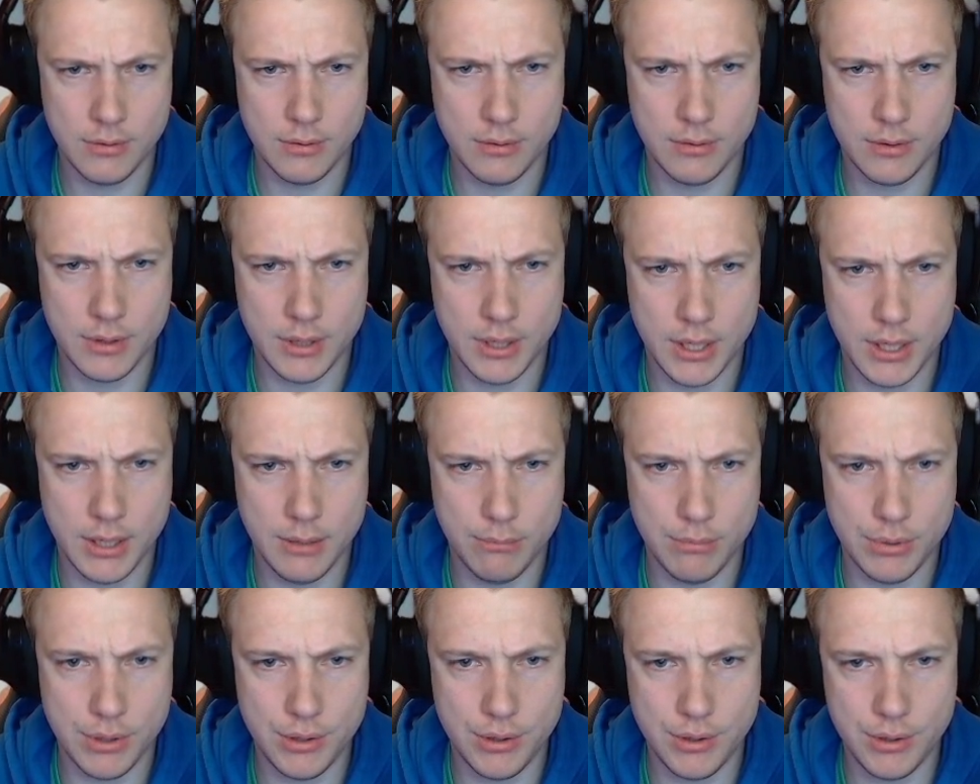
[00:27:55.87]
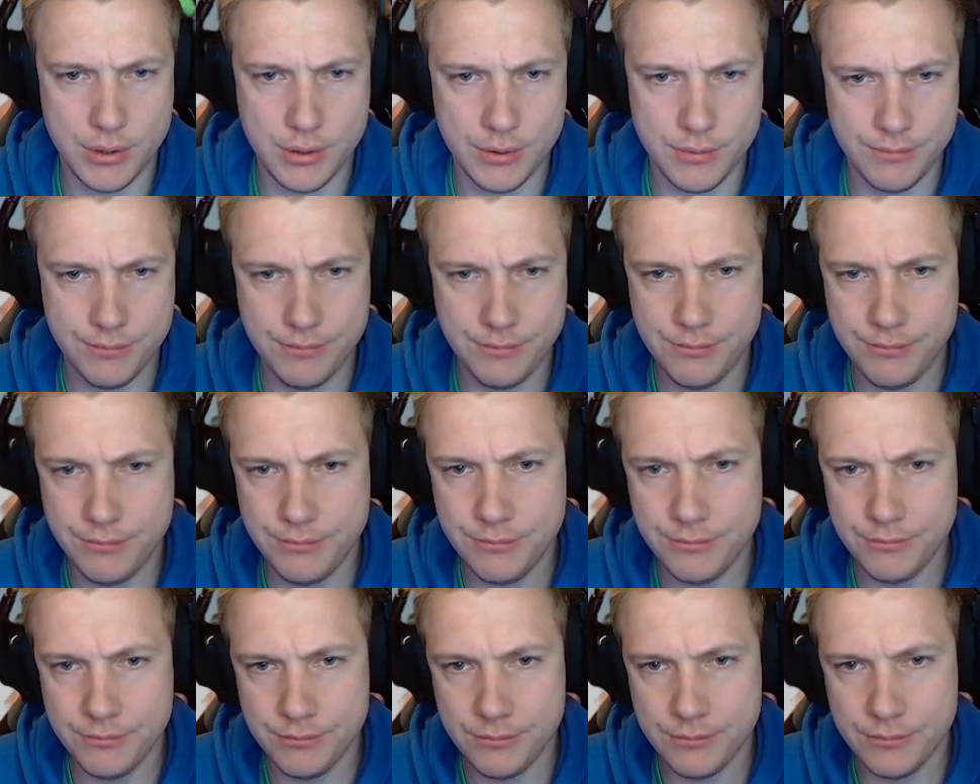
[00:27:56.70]
Damn, bro.
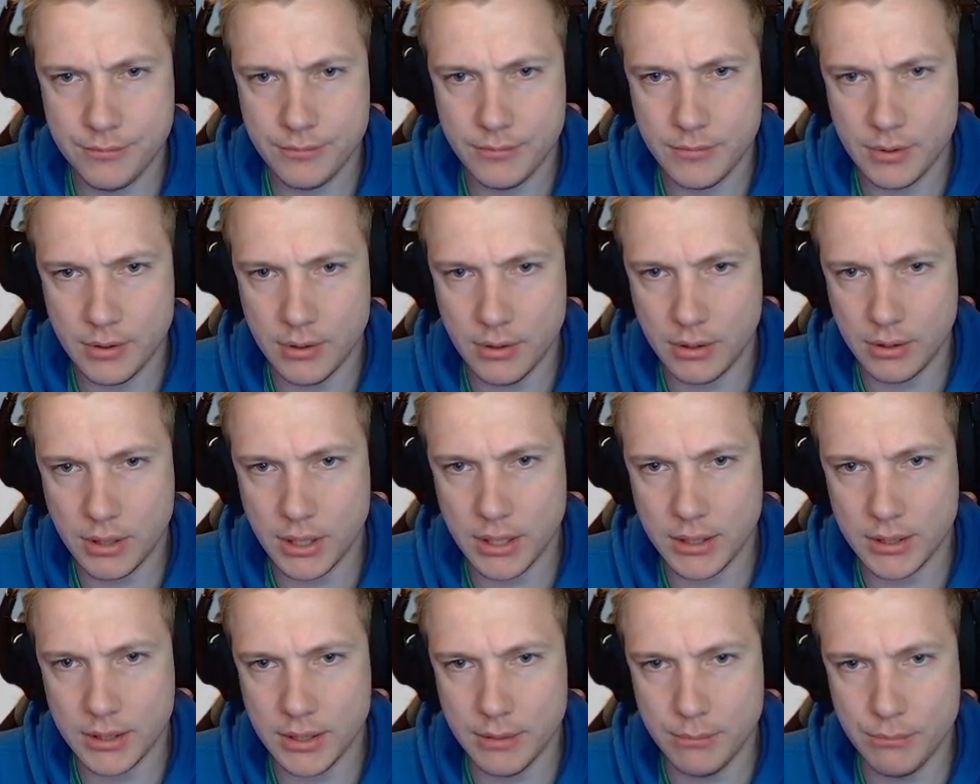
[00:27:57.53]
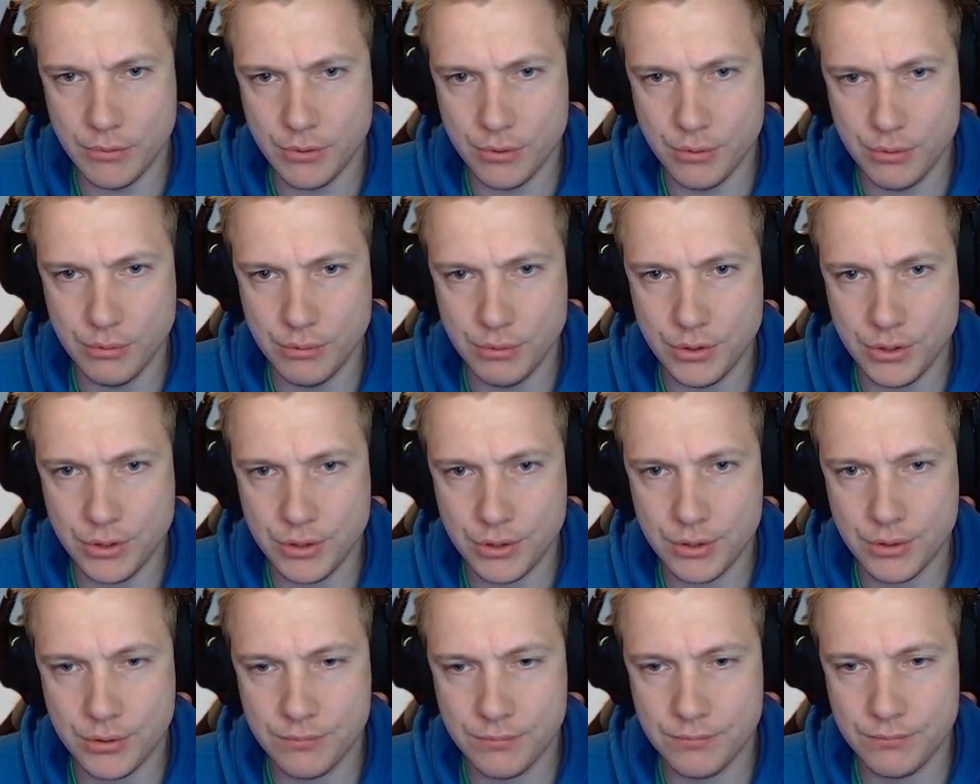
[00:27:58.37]
Look at them
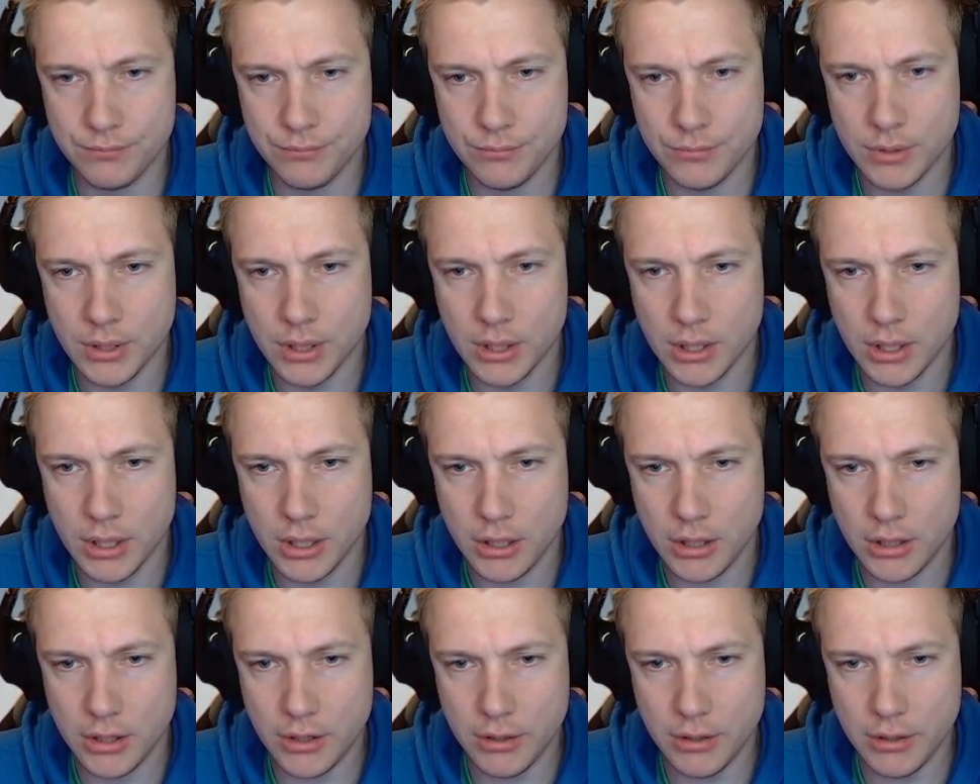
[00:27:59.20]
roots. You know